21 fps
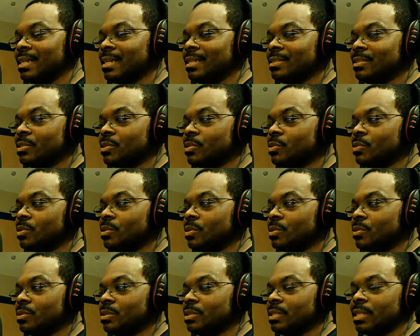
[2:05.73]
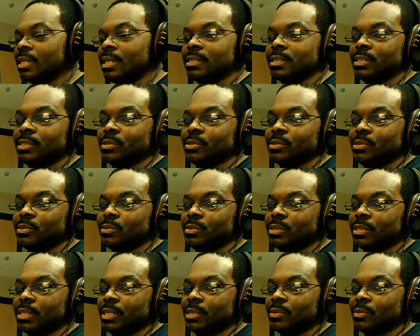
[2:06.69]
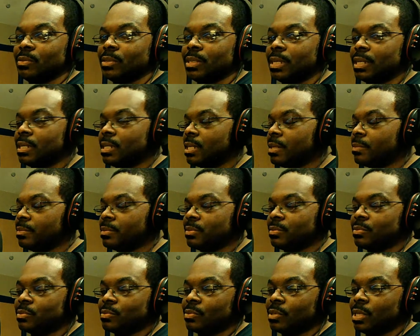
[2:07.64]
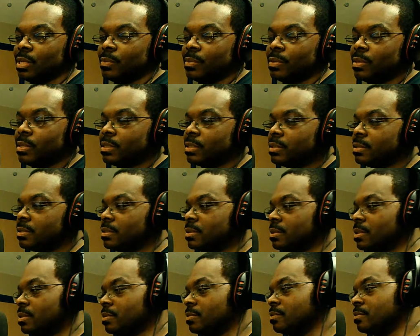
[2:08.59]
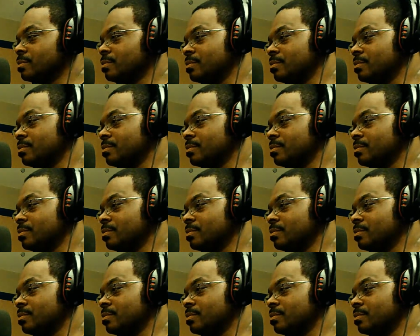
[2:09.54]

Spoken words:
So you go check out the YouTube channel, like, comment, subscribe, all that good stuff.